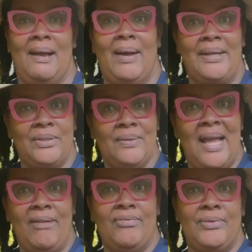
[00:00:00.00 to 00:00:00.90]
I do
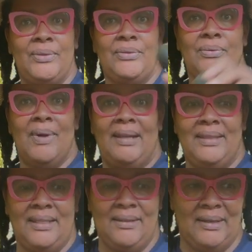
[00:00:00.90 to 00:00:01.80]
have food
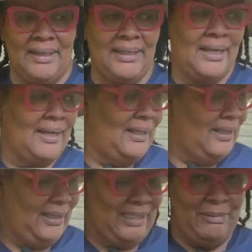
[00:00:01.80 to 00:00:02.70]
throughout the yard.
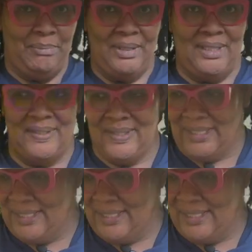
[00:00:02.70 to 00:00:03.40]
Let me put these things